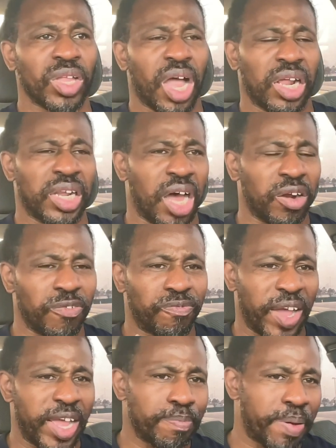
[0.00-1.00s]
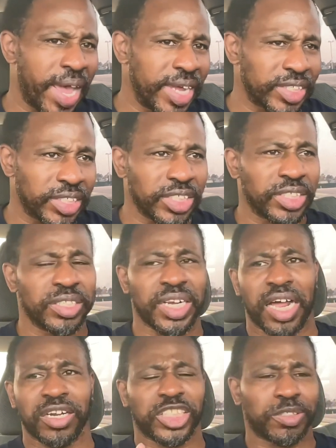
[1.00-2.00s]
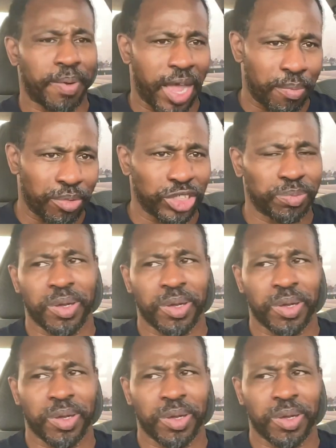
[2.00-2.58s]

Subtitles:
a lot of fake pages, a lot of spammers